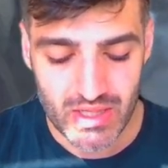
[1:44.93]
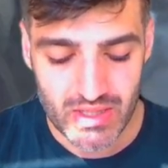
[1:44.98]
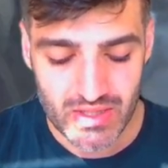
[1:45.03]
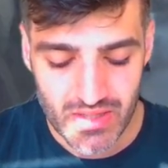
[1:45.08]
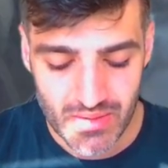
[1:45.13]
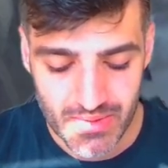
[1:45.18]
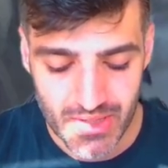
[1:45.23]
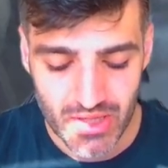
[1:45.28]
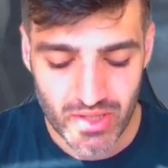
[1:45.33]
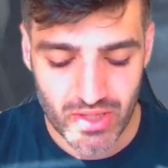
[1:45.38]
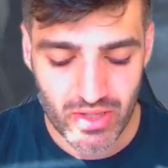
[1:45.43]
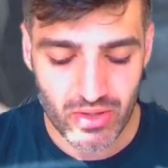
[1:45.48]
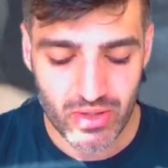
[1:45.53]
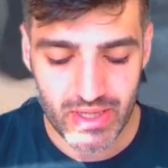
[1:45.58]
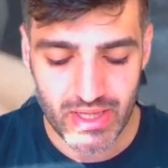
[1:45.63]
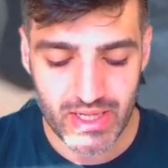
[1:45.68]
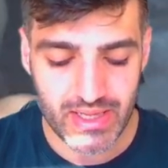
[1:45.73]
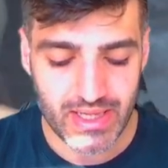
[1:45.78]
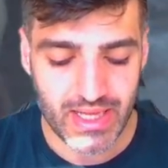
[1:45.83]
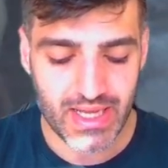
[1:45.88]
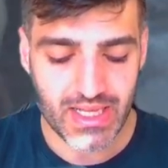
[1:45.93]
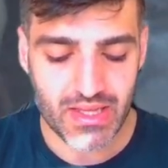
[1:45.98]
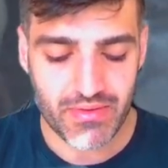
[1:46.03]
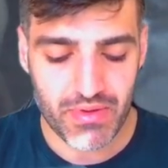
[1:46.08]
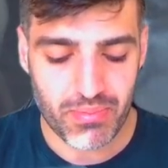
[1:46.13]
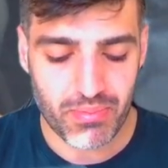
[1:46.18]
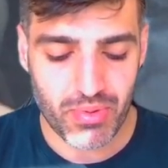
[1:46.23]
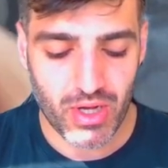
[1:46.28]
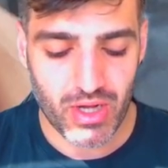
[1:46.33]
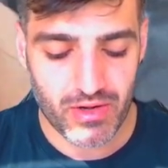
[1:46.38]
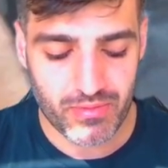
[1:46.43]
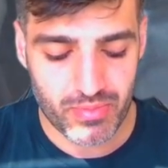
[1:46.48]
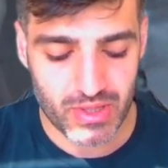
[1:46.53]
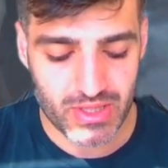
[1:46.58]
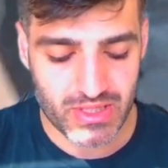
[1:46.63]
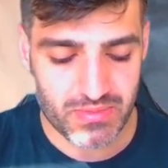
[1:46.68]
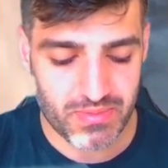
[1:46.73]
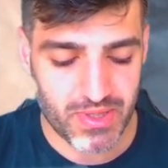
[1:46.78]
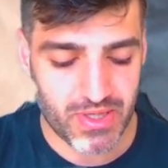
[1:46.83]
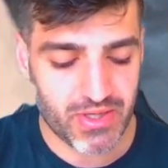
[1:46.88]
So I'm gonna go ahead and activate Pot of
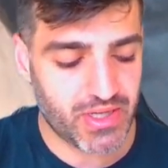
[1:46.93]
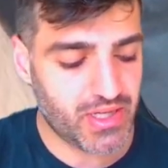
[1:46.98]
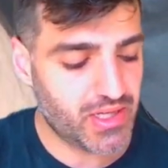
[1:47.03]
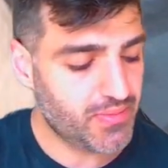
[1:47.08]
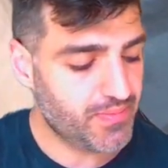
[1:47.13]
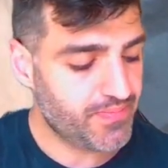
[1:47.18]
Prosperity,